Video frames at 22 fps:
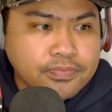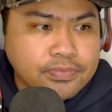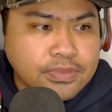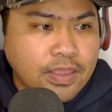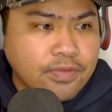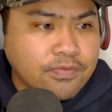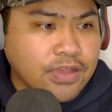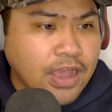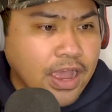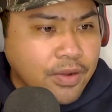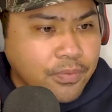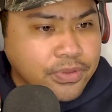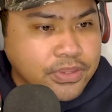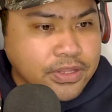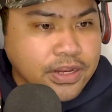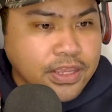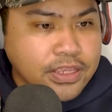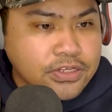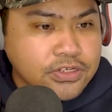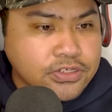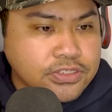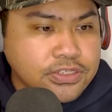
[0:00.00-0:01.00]
They've gone with an
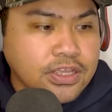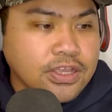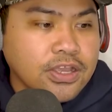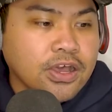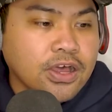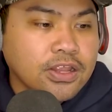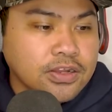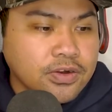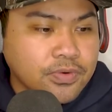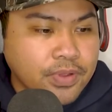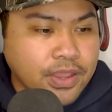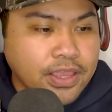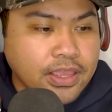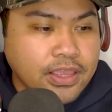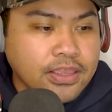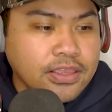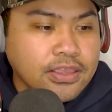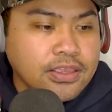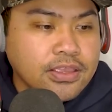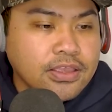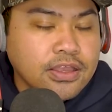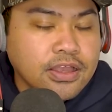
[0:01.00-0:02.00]
interesting
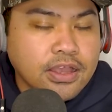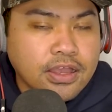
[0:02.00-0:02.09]
colorway